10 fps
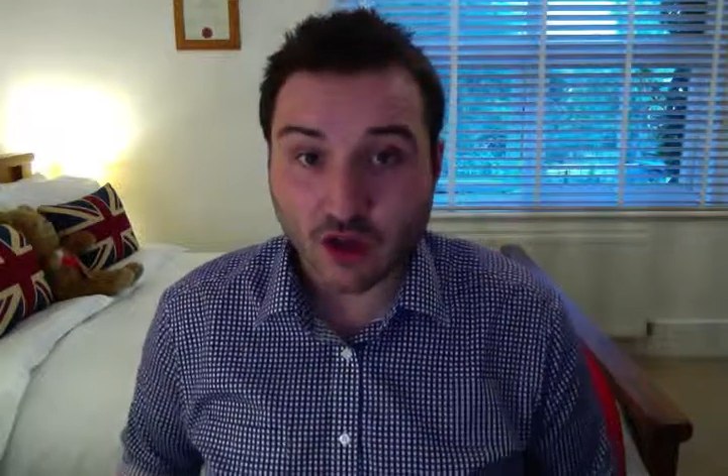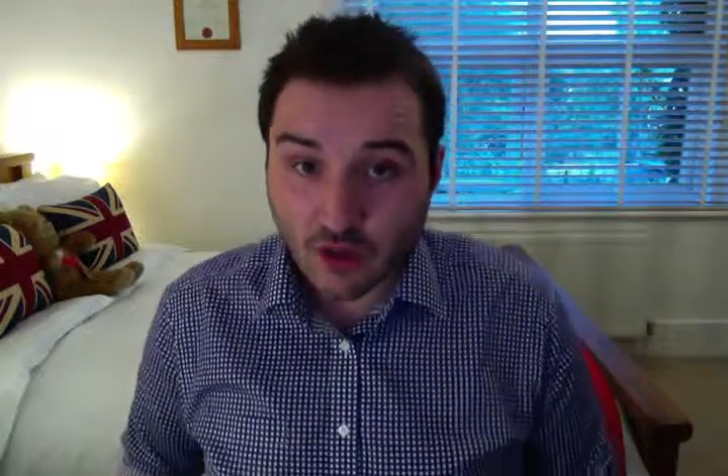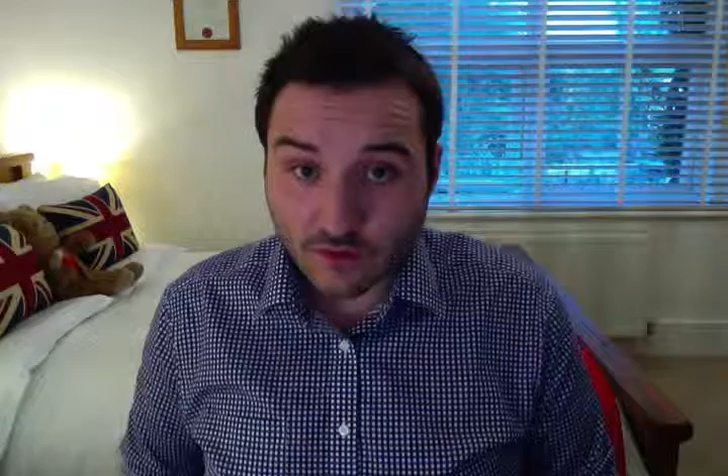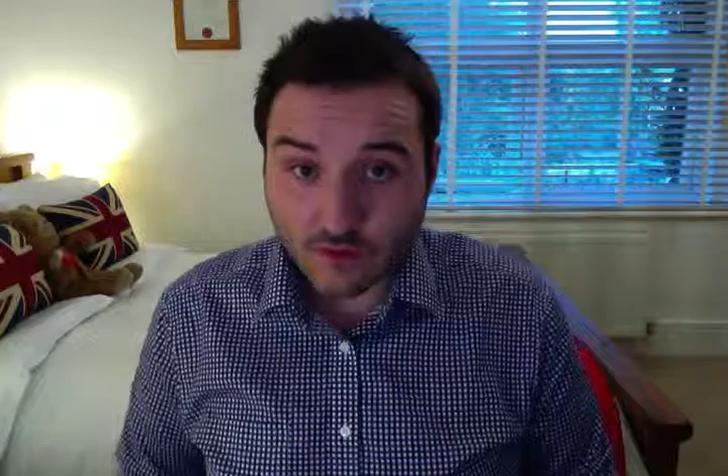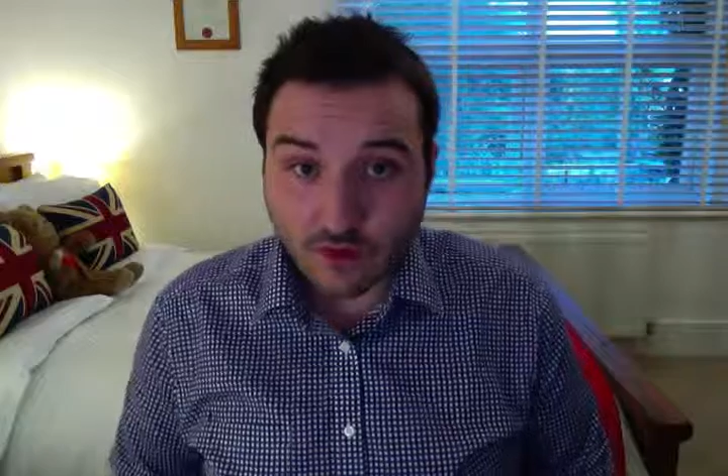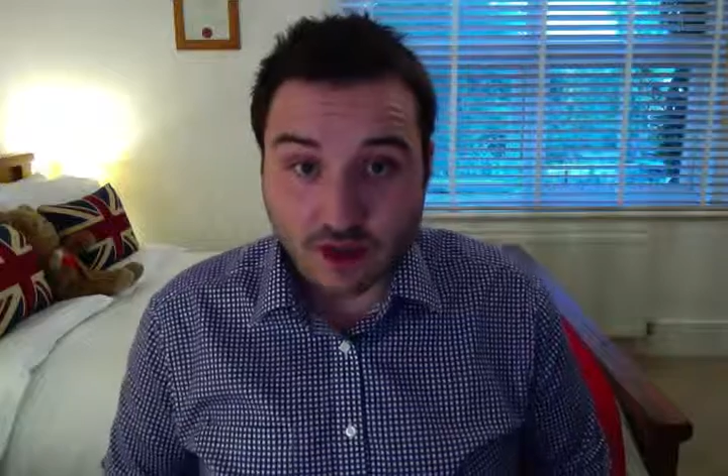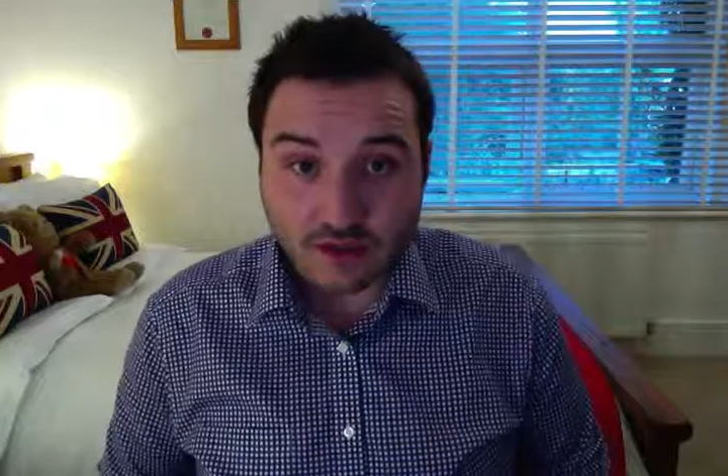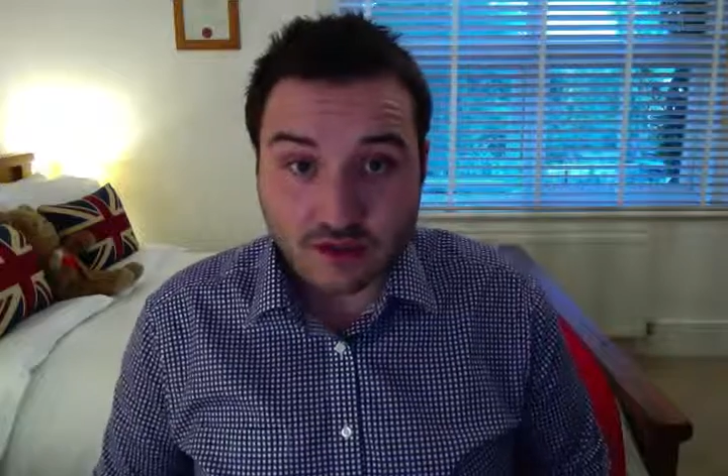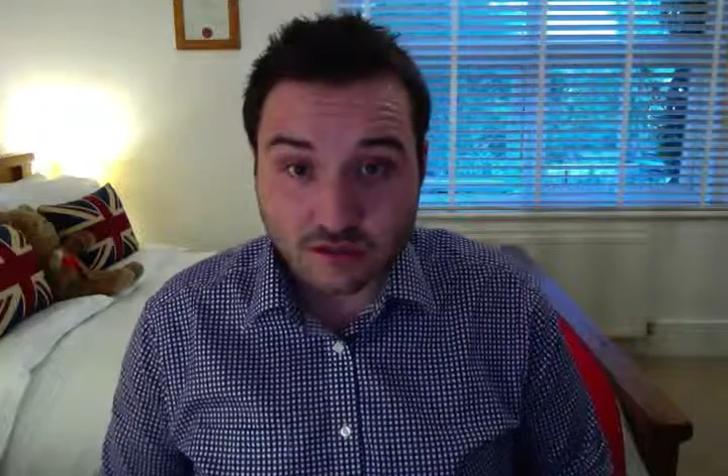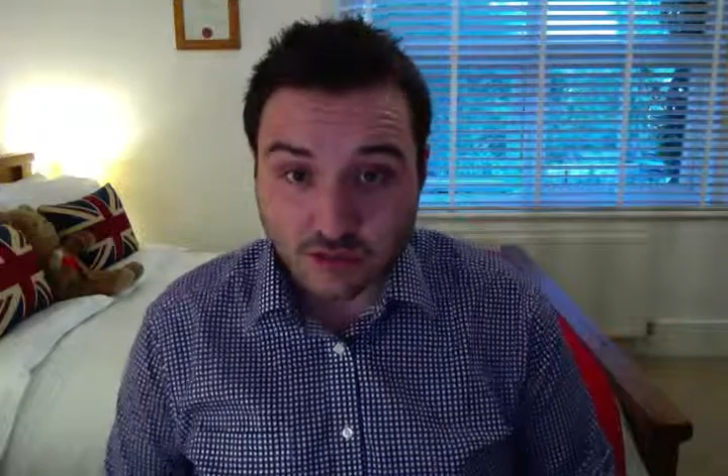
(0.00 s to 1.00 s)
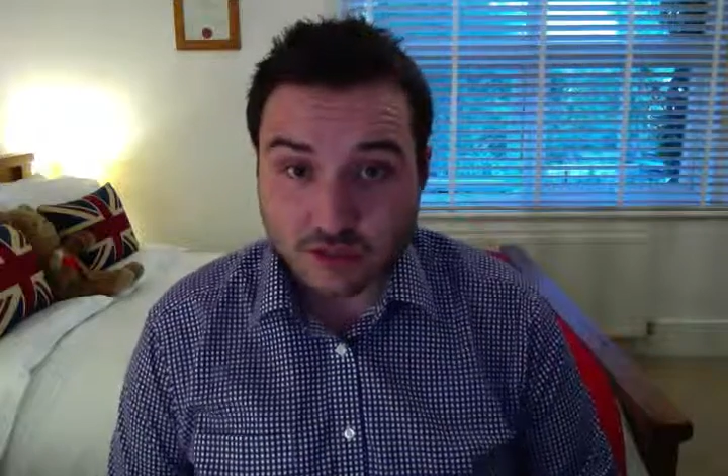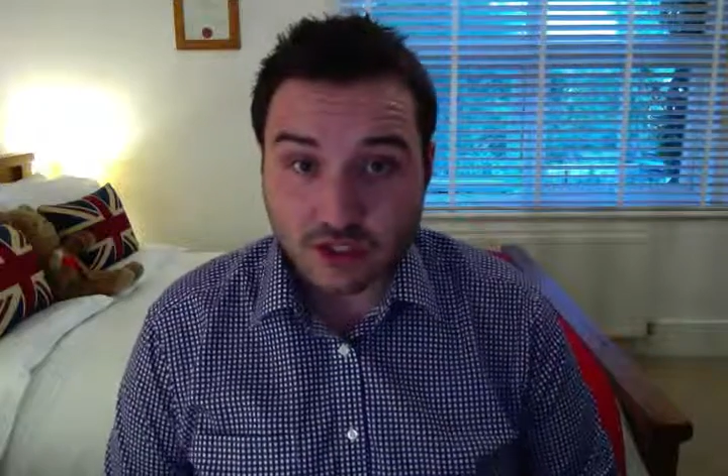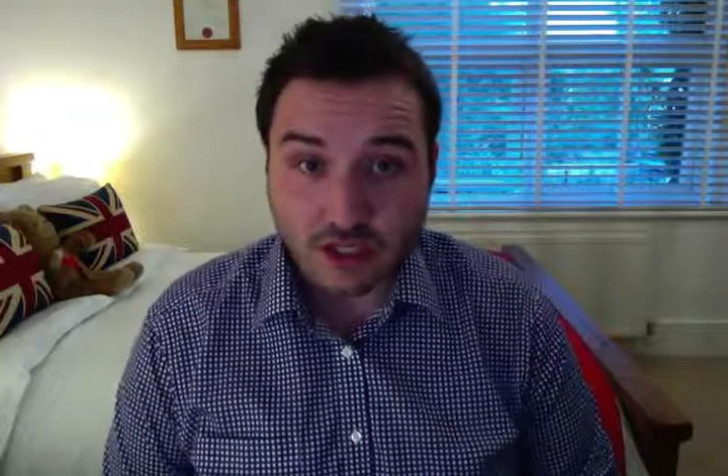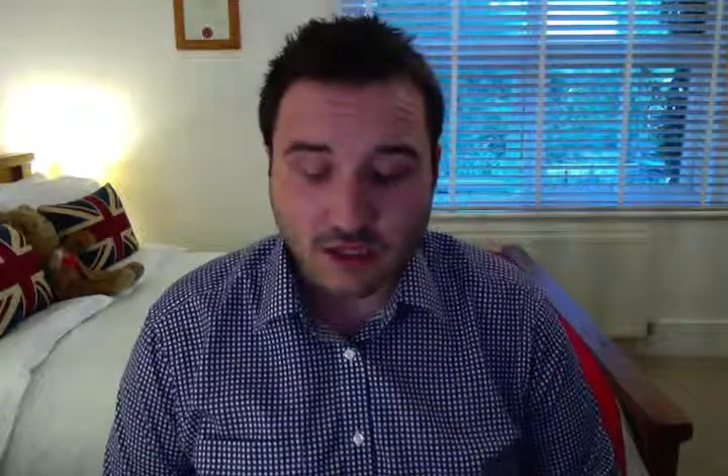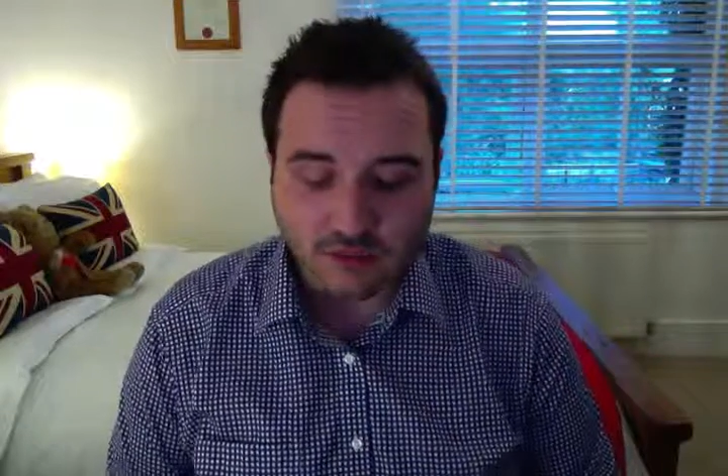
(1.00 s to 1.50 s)
Overview and
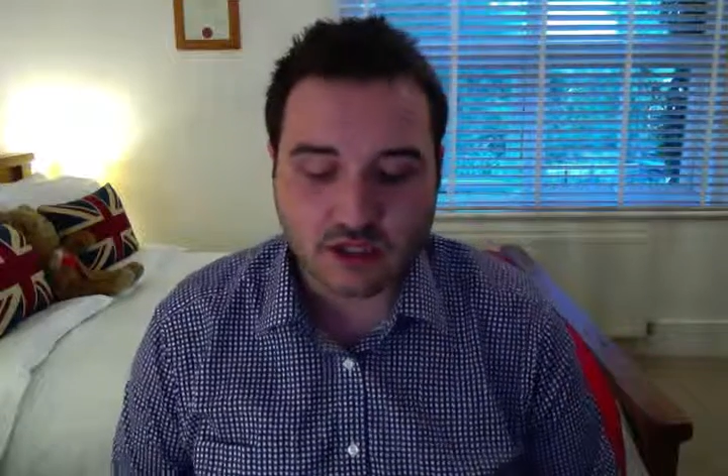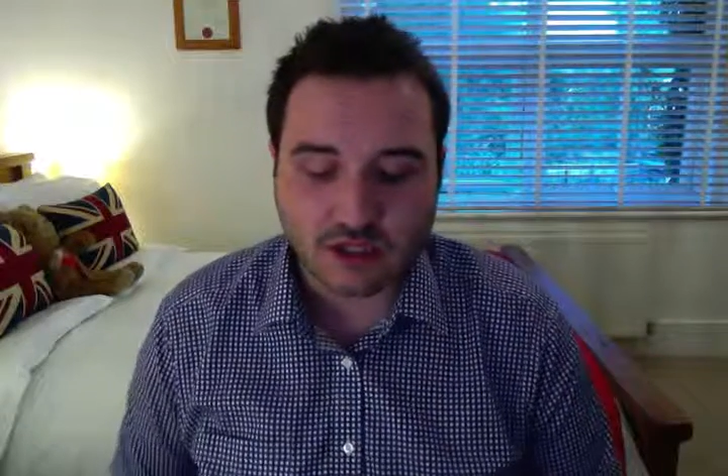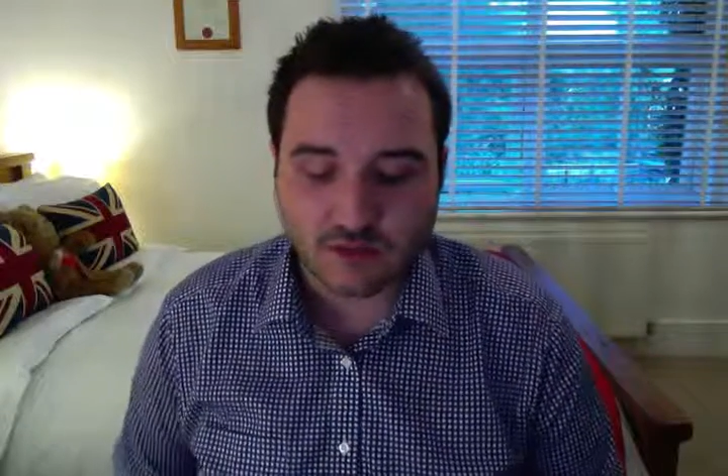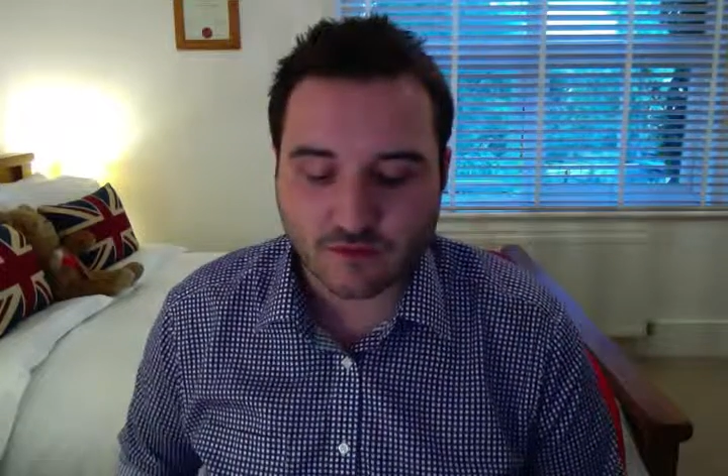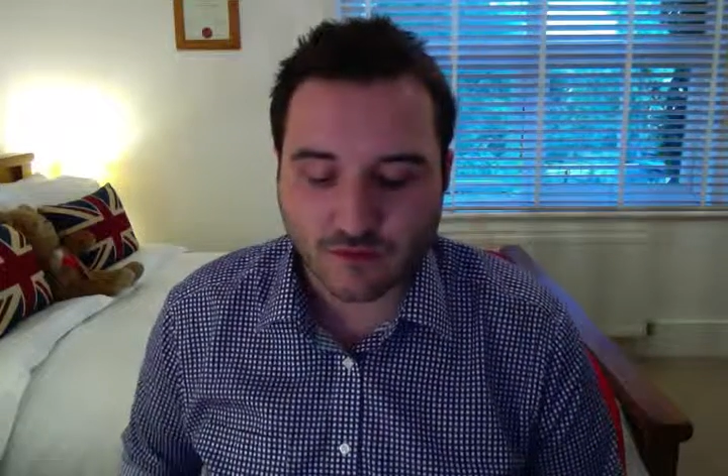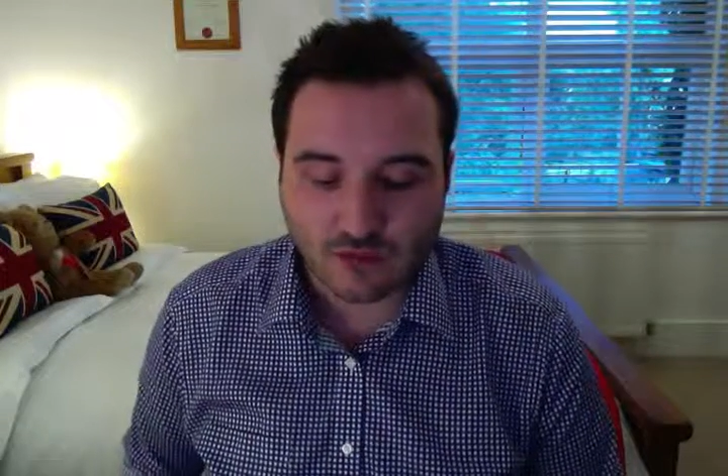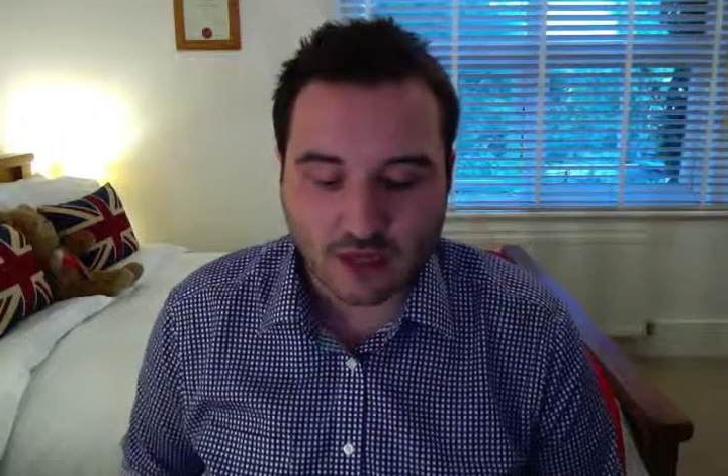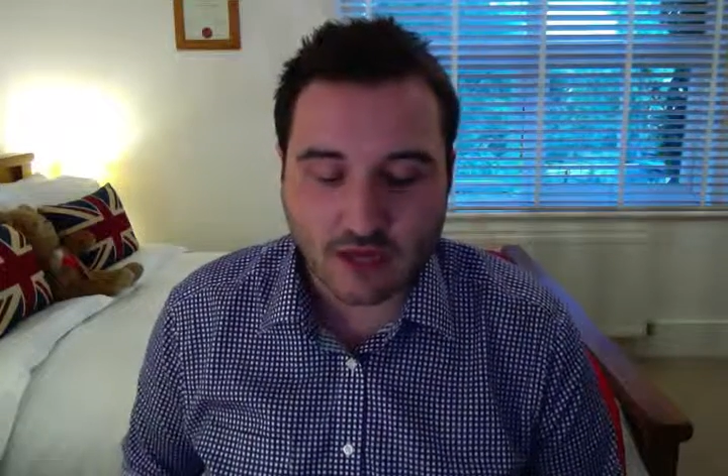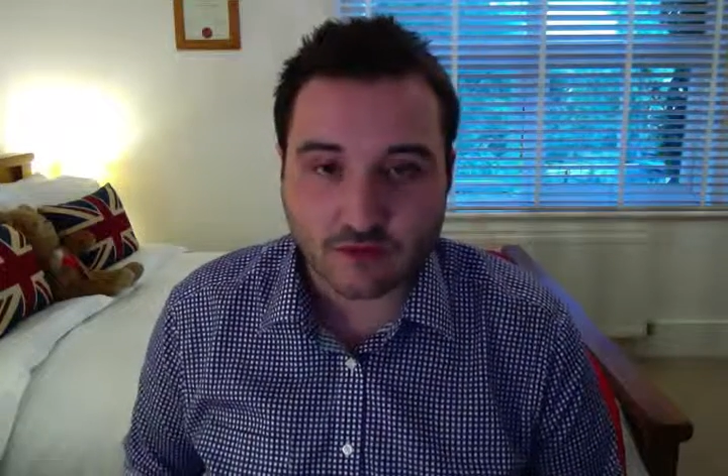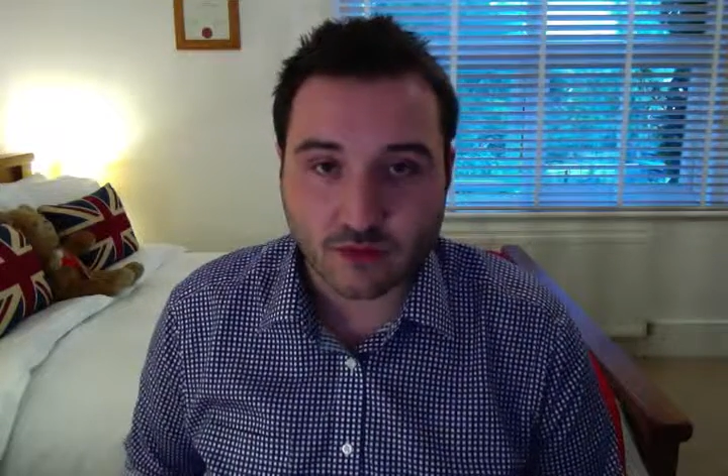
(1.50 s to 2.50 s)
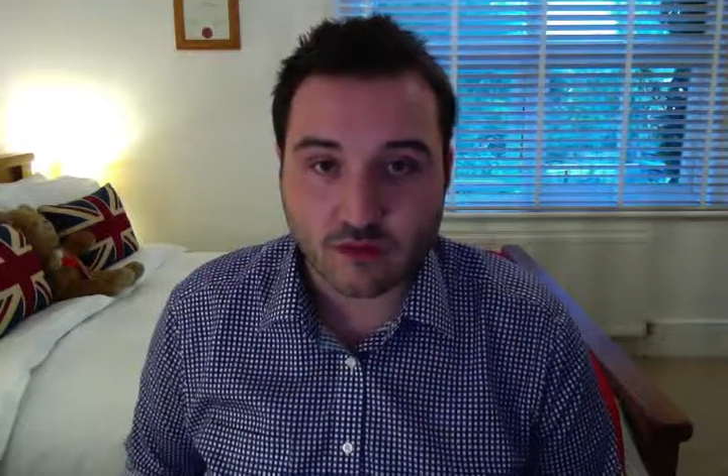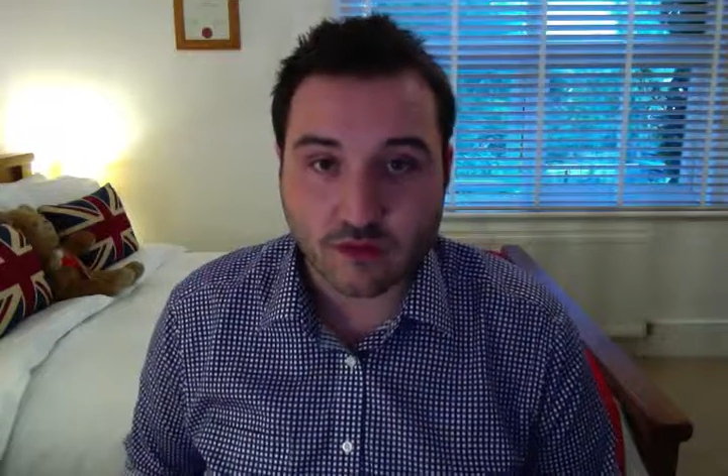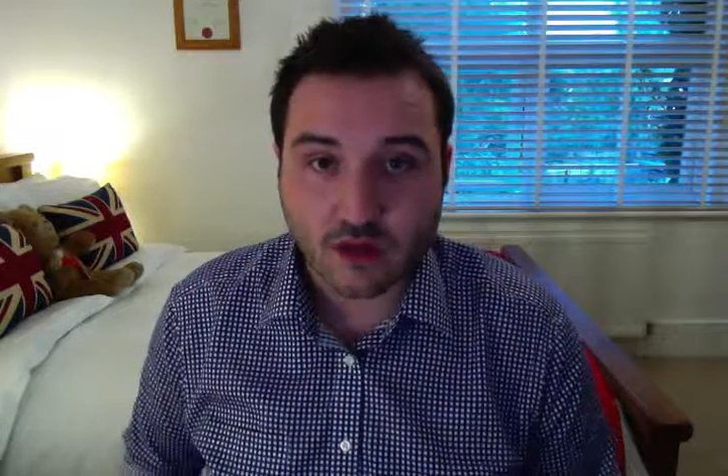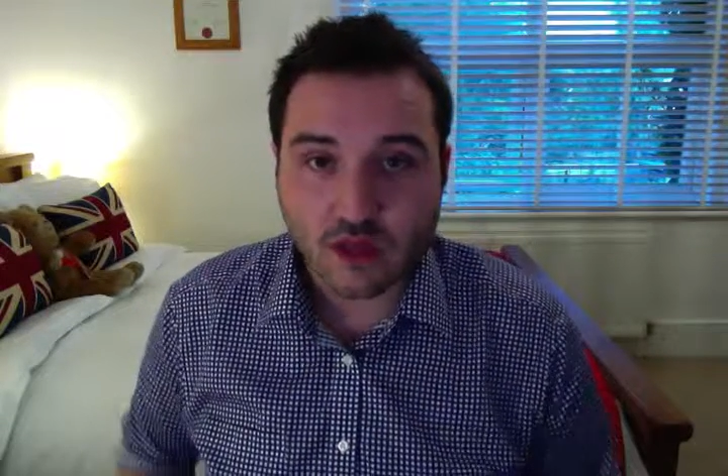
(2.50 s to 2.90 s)
Scrutiny Committee for Ada and Worthing